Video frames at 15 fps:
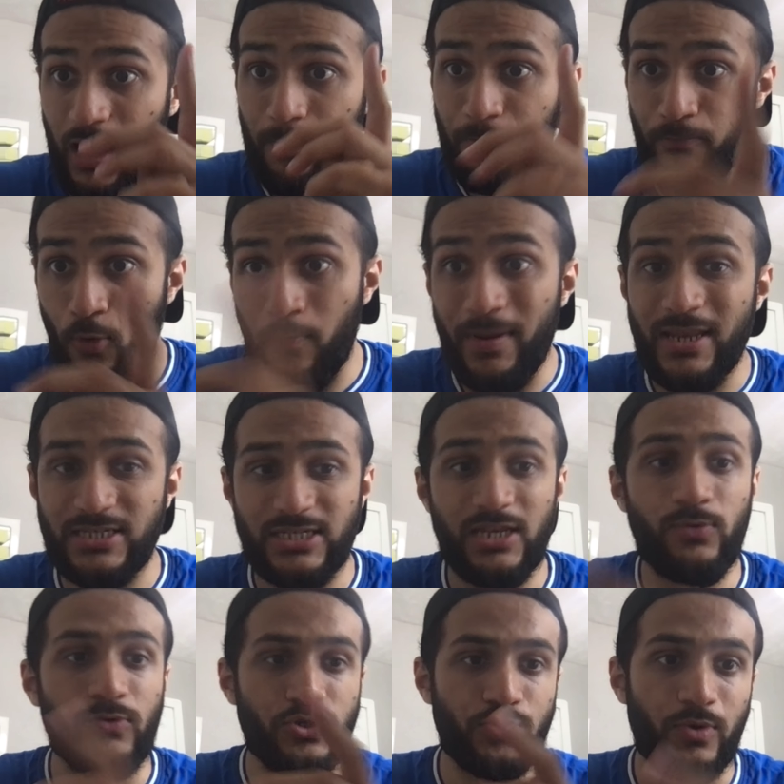probenecid,
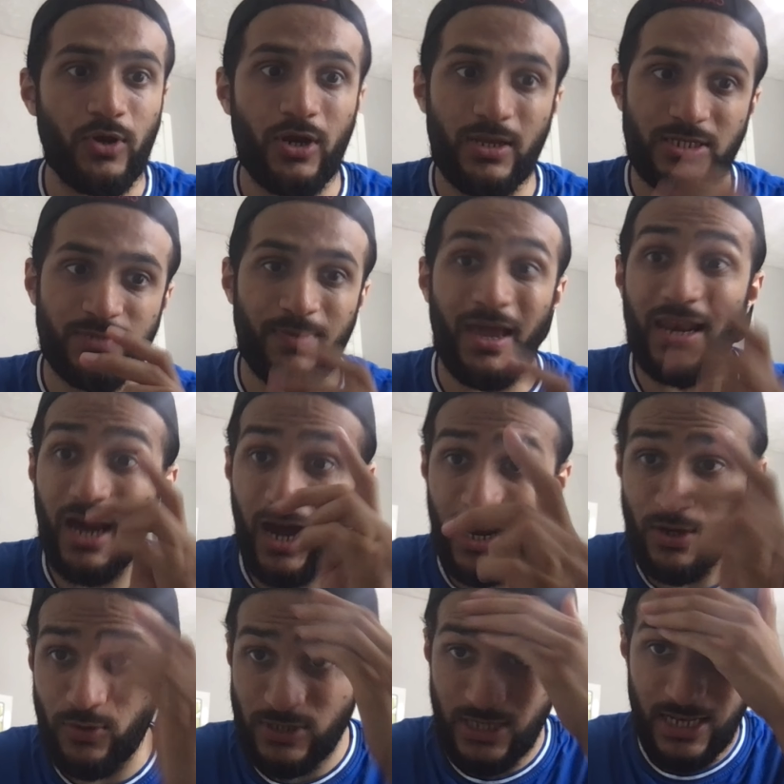which we're going to, and high
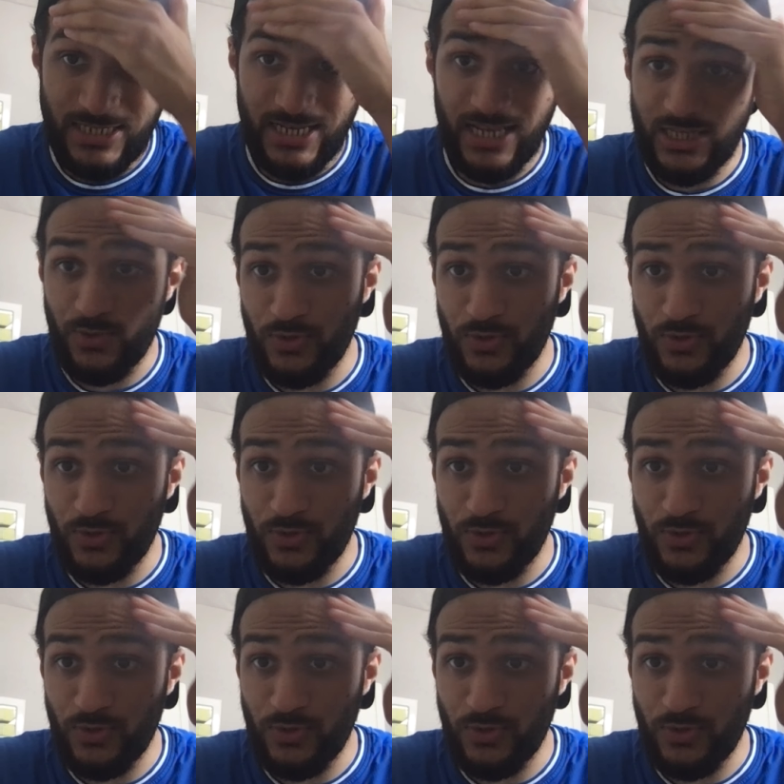dose salicylates,